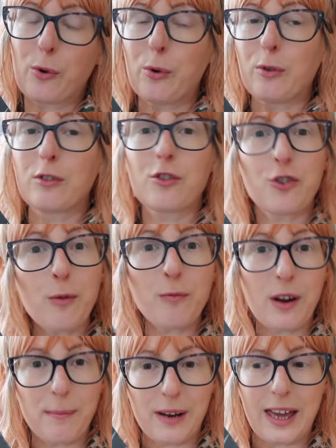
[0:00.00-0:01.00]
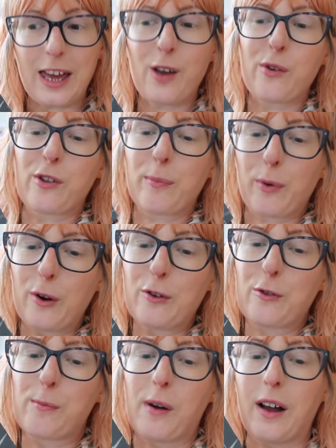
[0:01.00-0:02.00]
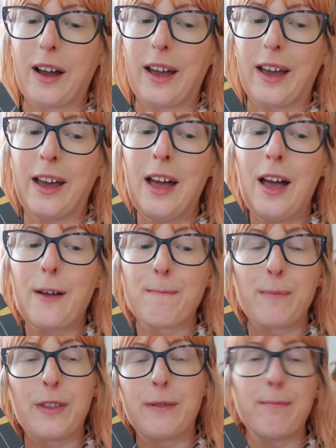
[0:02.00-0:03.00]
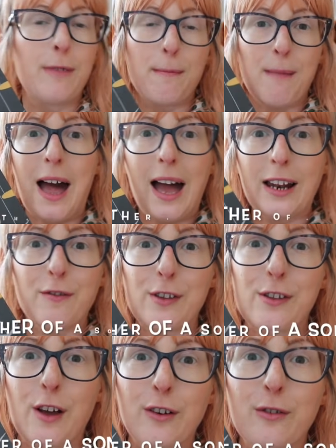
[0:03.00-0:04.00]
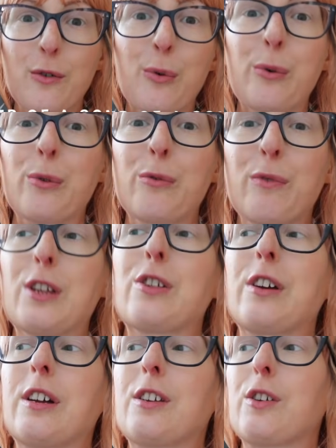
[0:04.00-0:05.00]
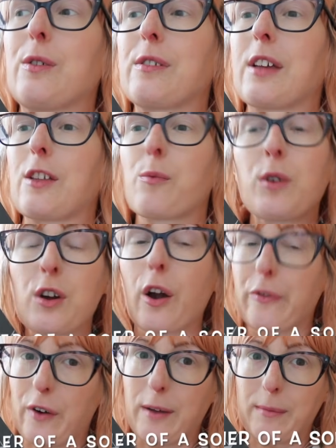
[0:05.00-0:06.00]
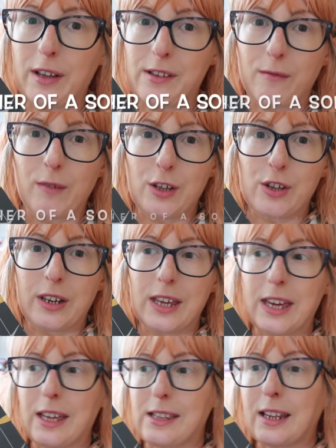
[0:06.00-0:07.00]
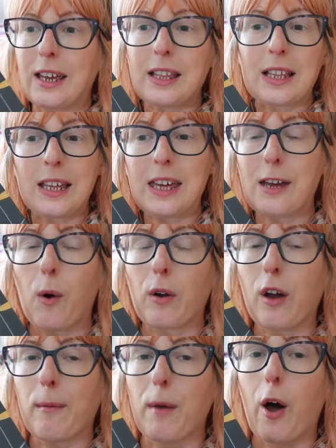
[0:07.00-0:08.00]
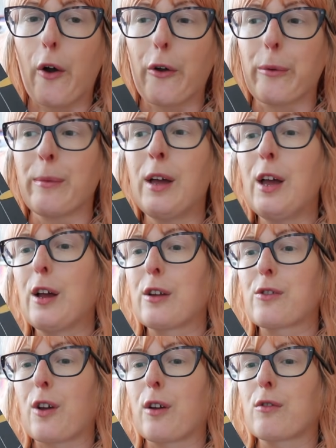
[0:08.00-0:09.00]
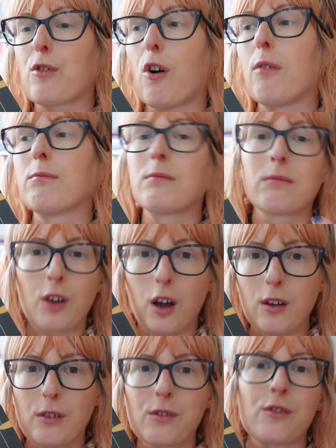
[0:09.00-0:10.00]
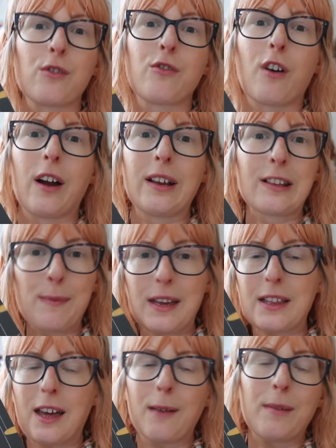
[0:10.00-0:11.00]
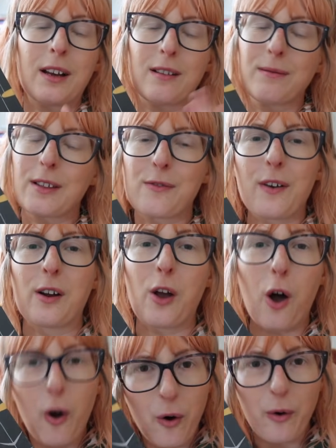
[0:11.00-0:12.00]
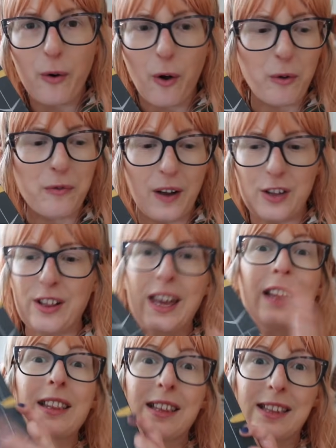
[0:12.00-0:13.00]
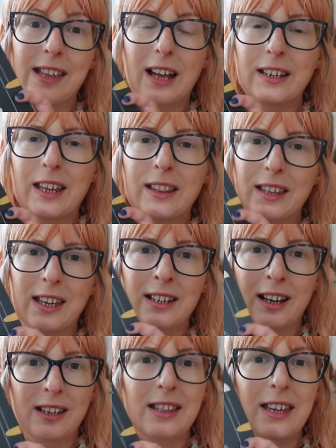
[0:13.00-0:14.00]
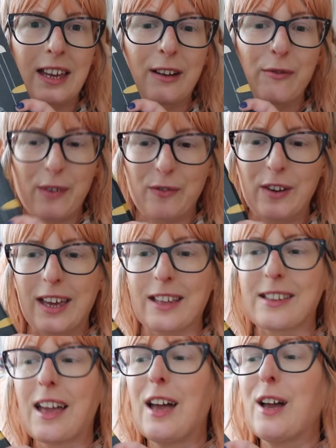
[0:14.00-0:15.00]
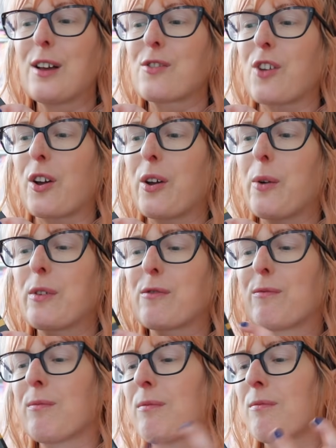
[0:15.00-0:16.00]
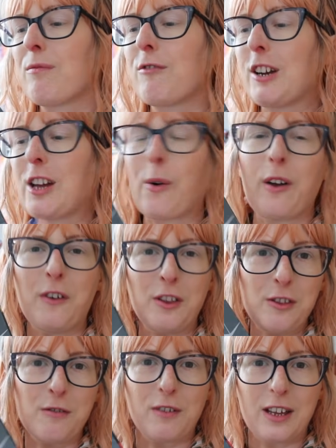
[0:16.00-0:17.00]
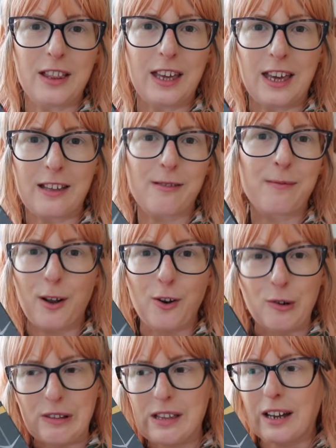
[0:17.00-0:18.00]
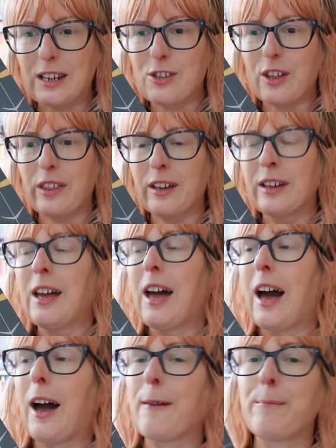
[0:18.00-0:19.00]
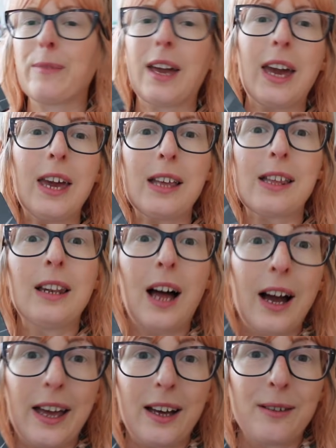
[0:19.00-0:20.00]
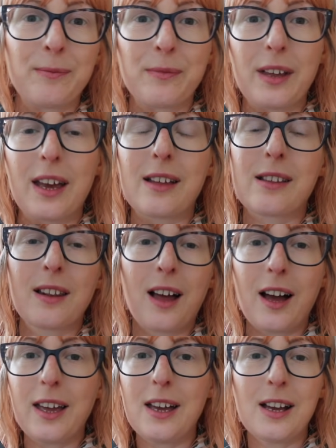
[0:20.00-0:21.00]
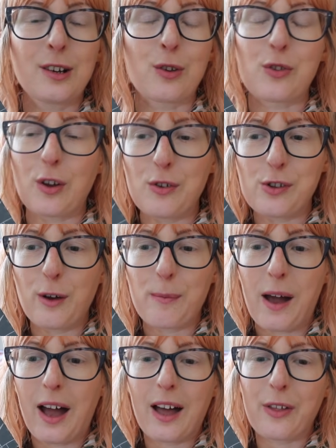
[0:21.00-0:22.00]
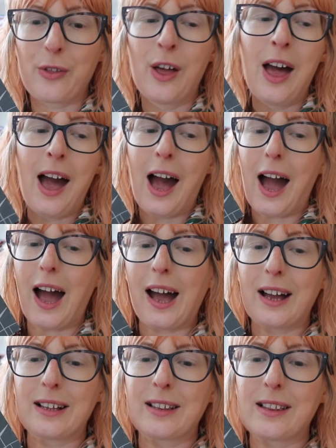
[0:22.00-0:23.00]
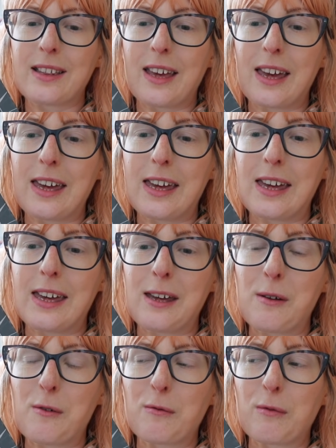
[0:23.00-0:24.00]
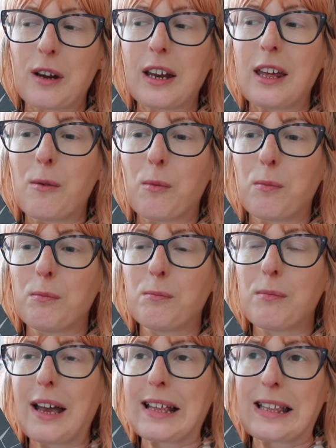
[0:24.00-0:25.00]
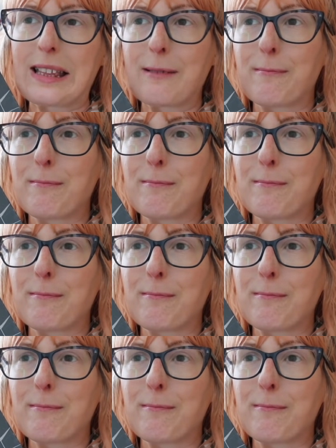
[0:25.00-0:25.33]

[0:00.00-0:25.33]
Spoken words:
called Tom Ripley who's approached by the man of a son called Richard, who says, will you go find my son Richard? He is in Italy, he won't come home. So Tom goes to try and speak to him. It's very old-fashioned. Again, this is set in the 1950s, so it was really quite fun to read these alongside each other. He is a liar. He is a liar and a sociopath, and he really is